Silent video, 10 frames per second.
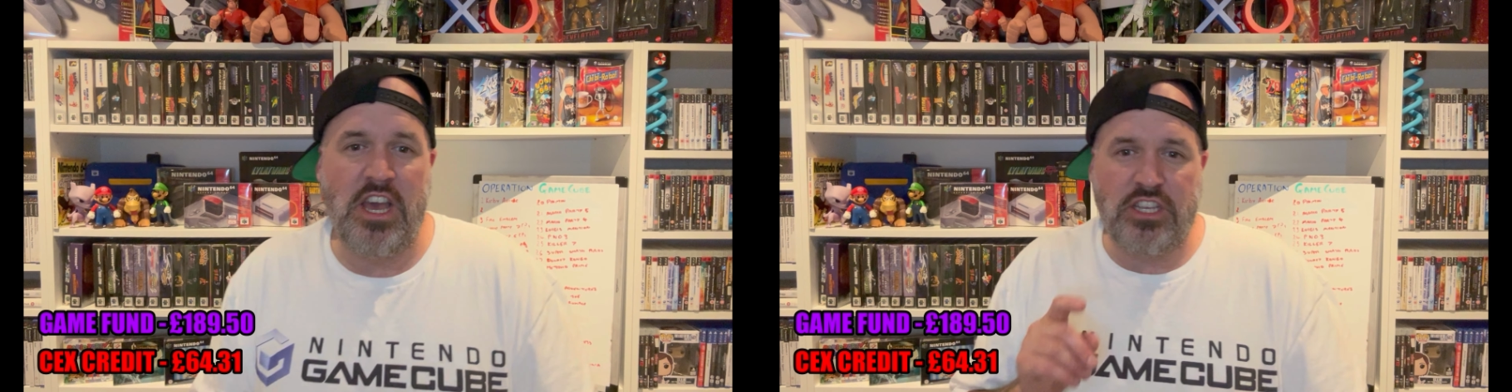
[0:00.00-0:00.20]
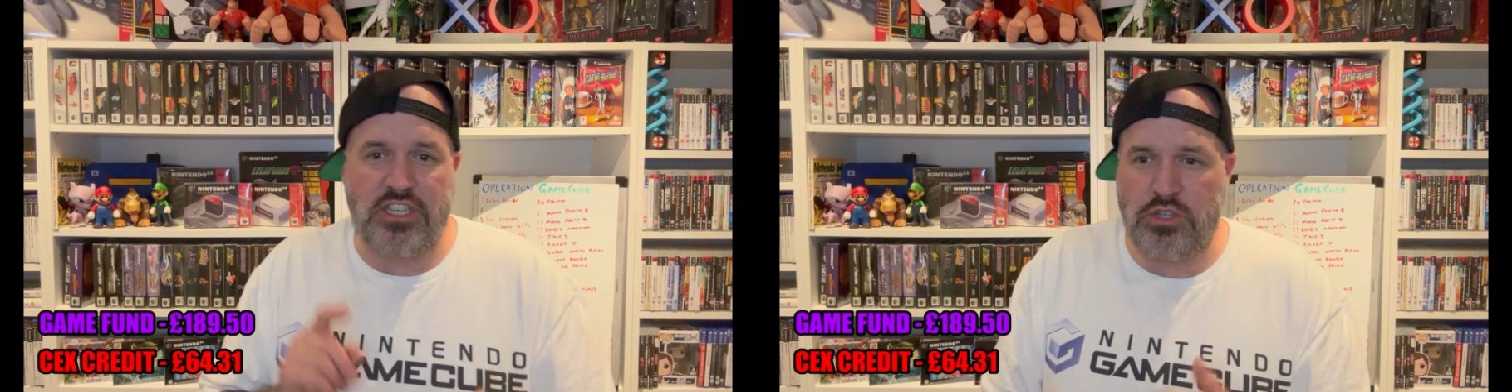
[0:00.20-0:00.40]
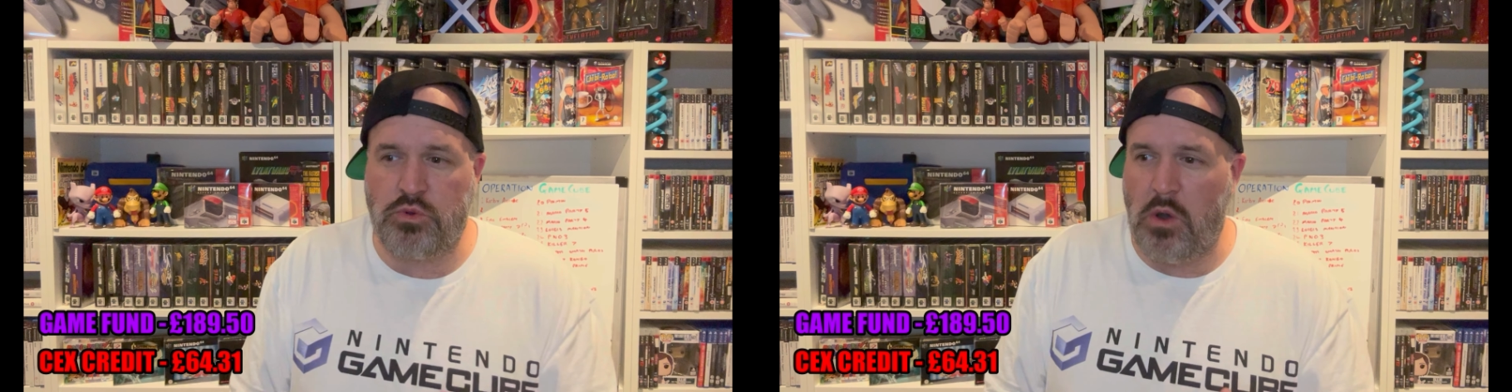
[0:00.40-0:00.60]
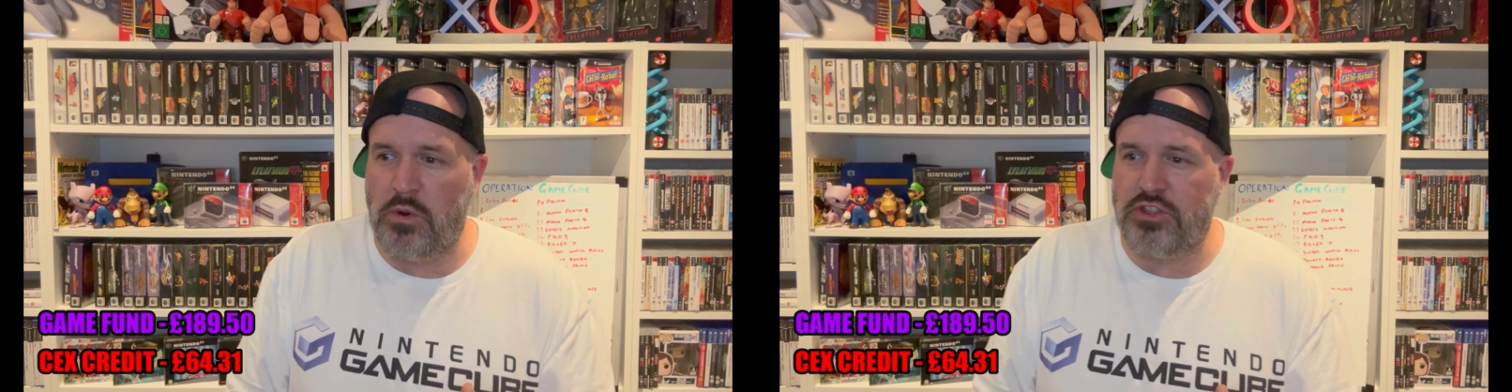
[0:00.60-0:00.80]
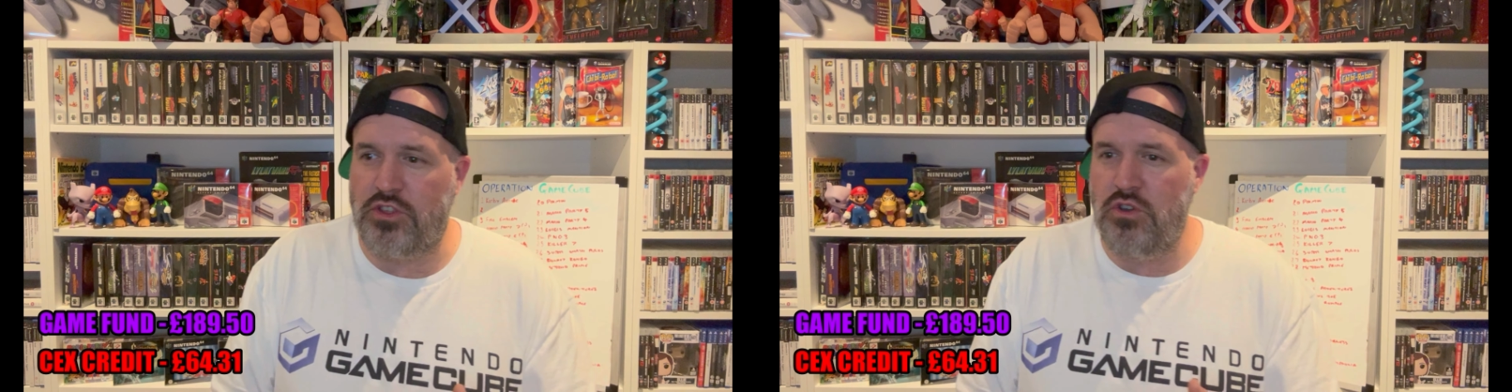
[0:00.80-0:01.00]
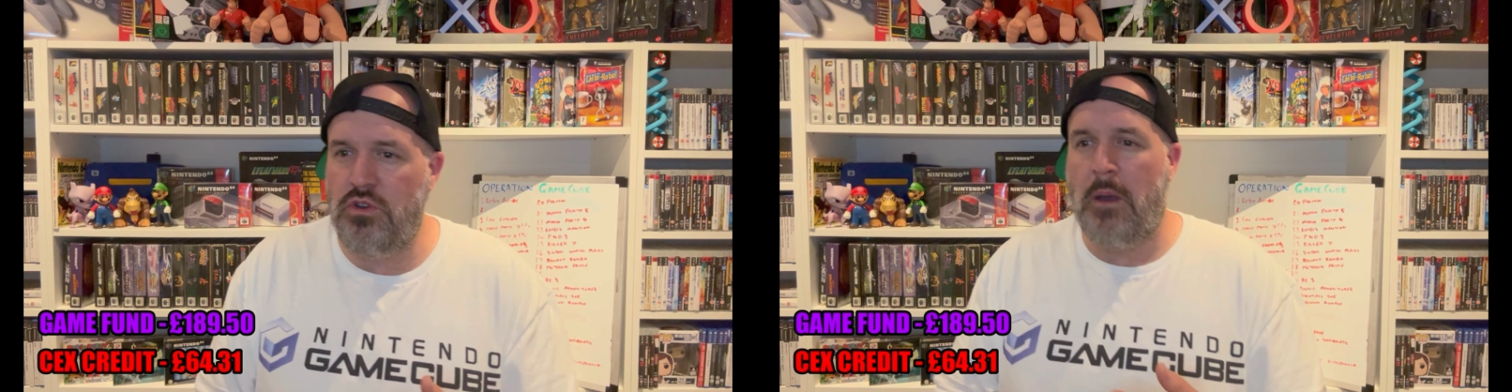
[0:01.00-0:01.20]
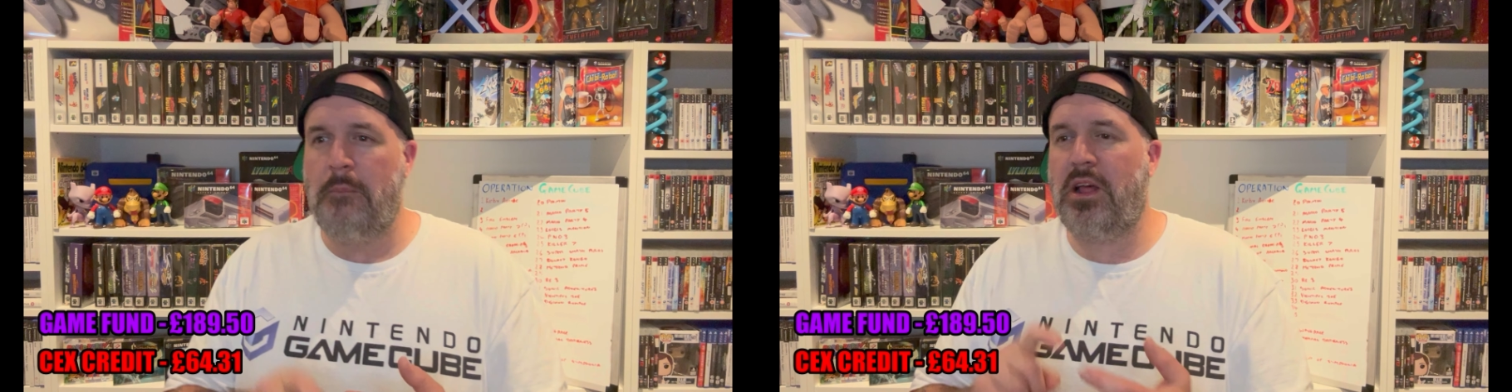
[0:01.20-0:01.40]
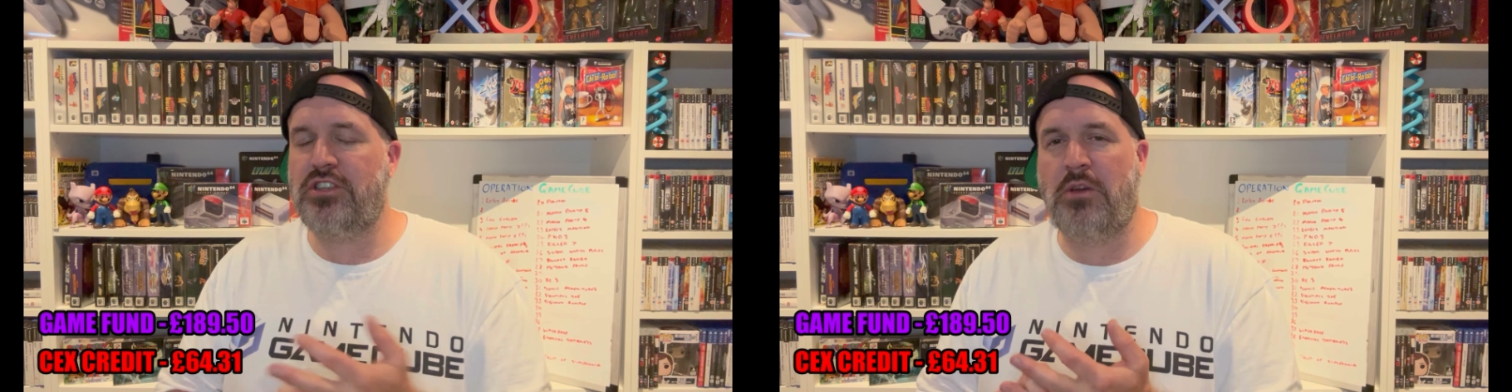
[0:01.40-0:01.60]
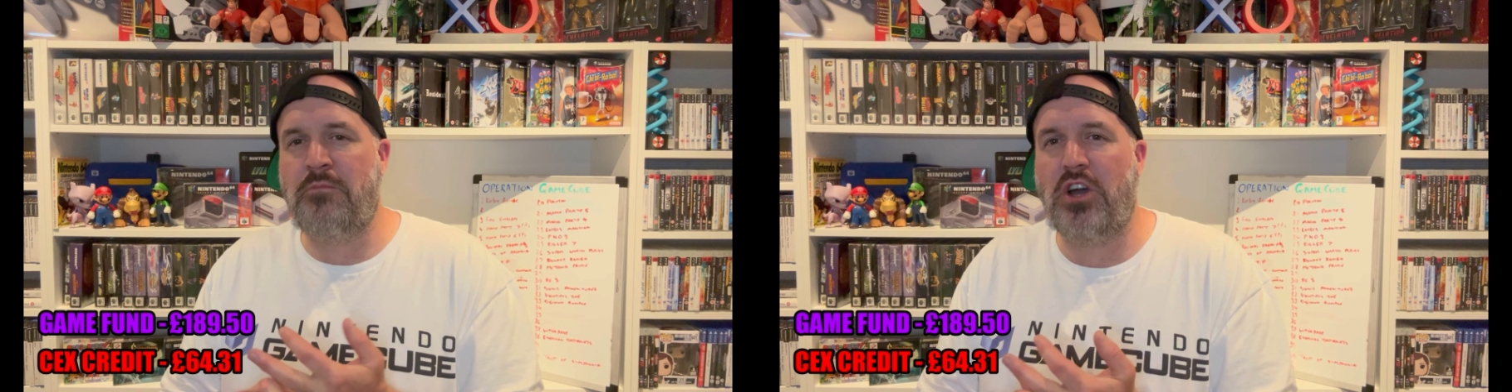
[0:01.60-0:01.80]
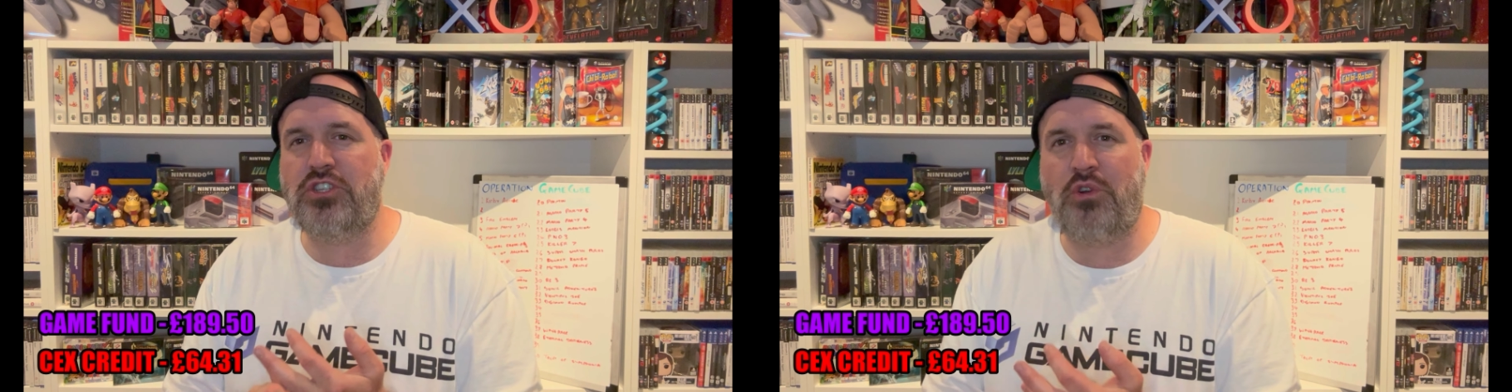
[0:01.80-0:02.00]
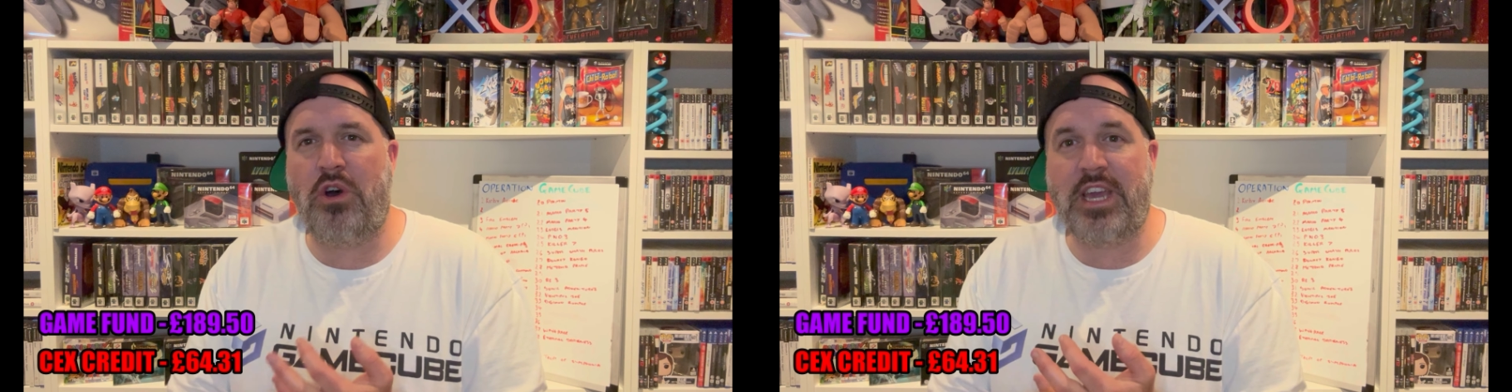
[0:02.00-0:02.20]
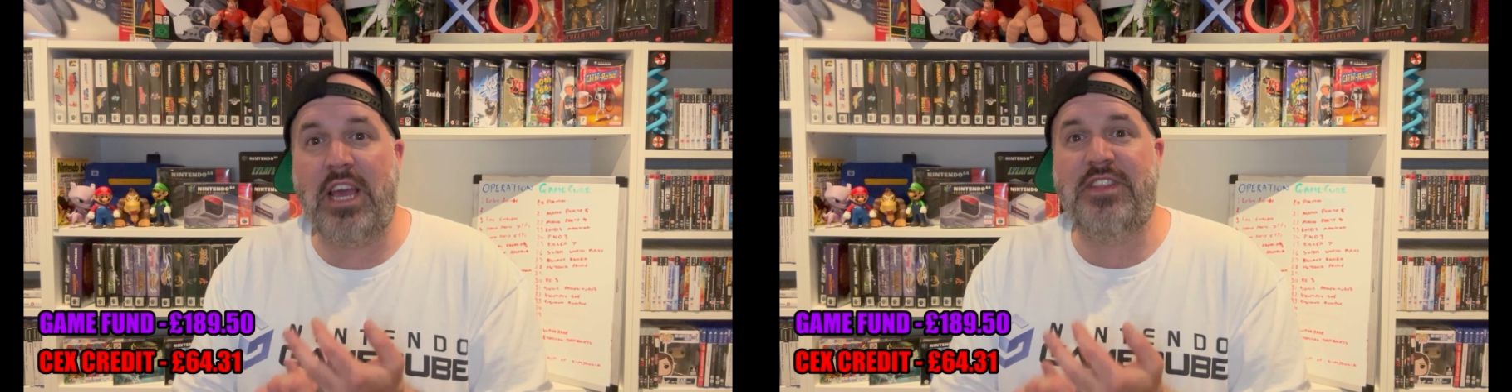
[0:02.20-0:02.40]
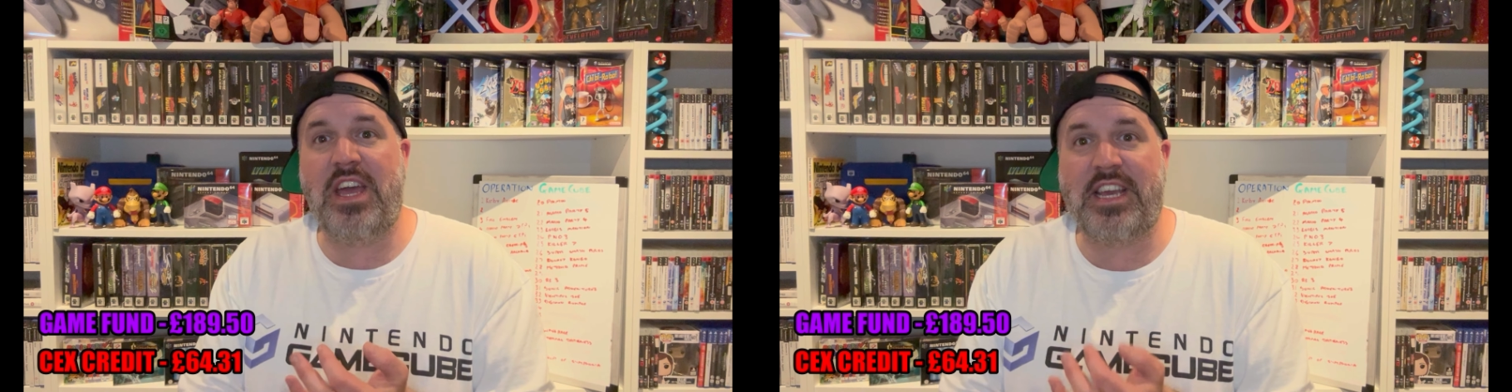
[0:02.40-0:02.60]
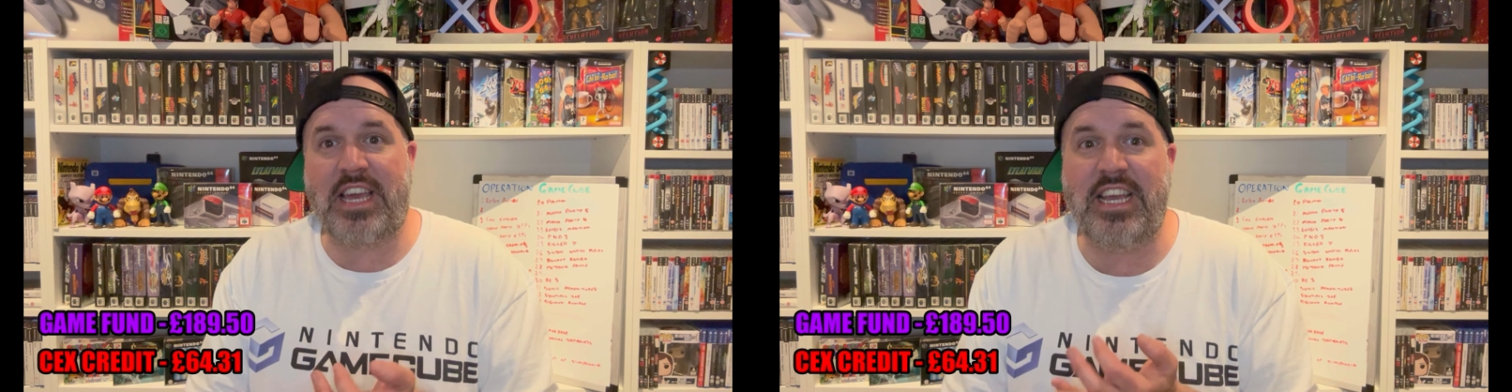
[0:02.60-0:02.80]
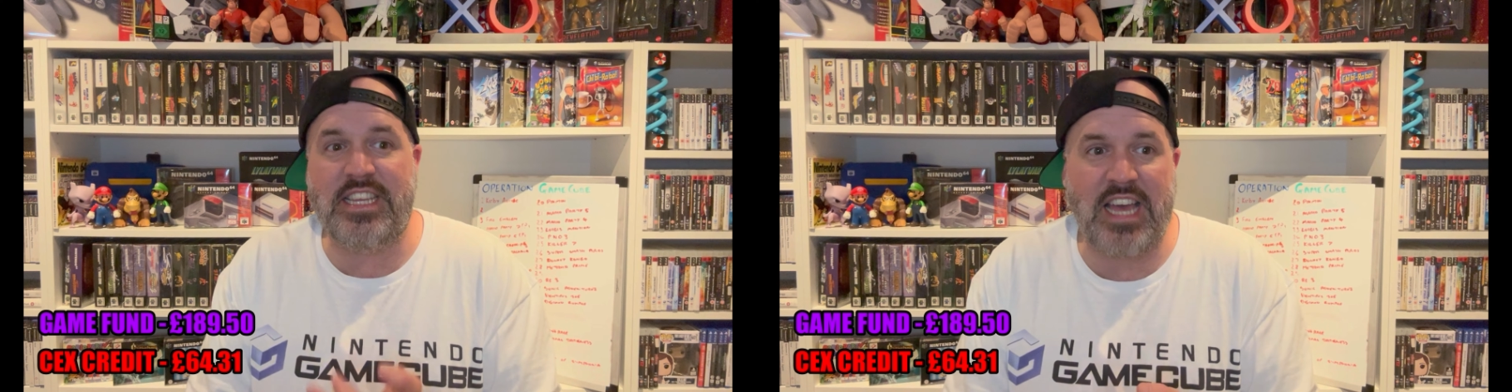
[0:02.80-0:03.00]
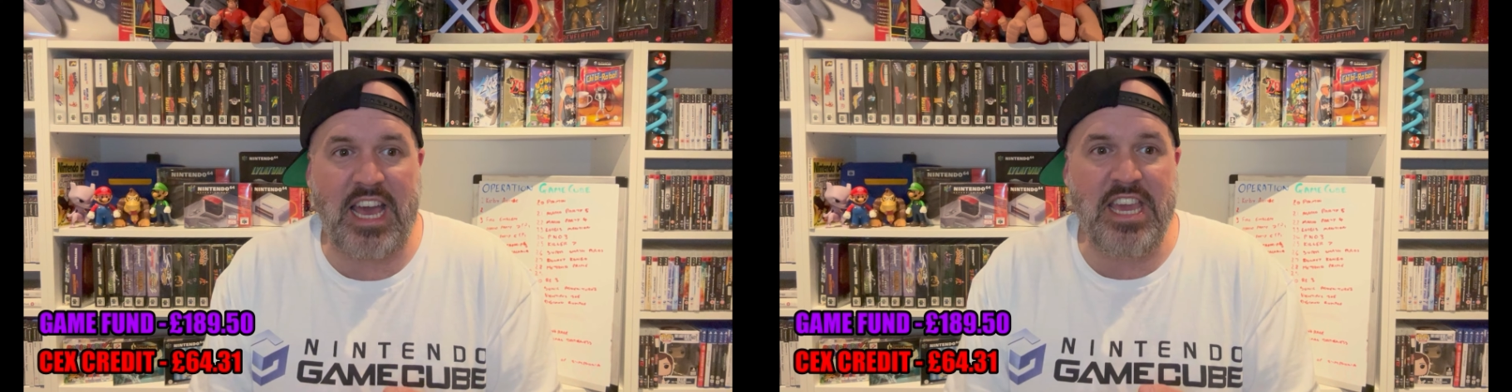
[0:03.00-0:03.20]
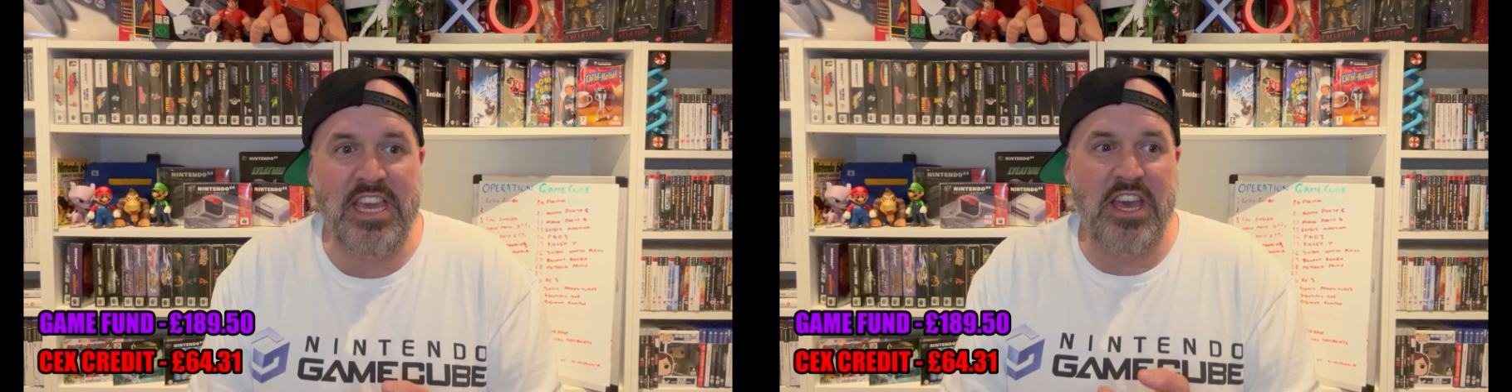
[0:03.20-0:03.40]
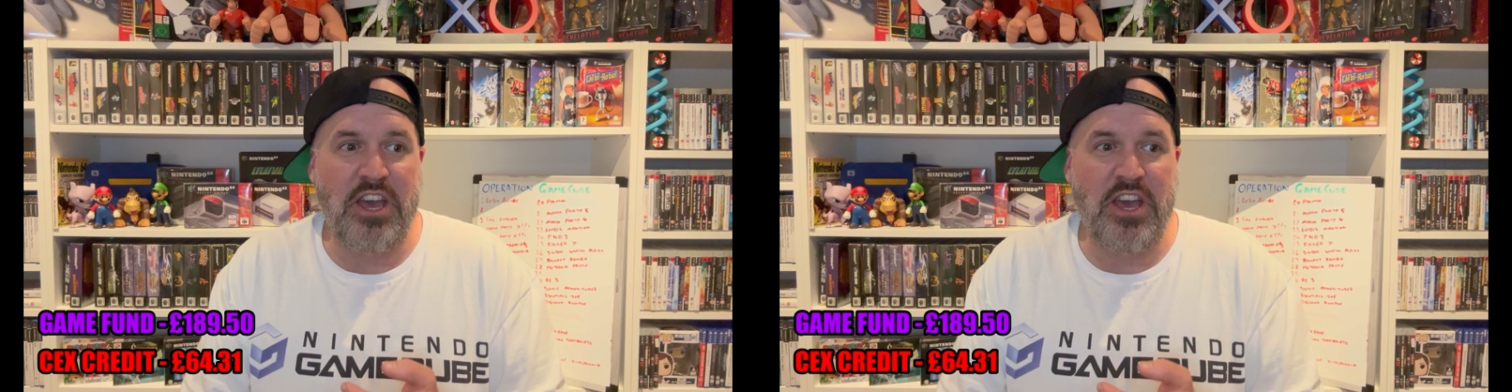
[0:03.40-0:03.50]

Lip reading: So that's what I want to do. Plus, I might try and get a dedicated day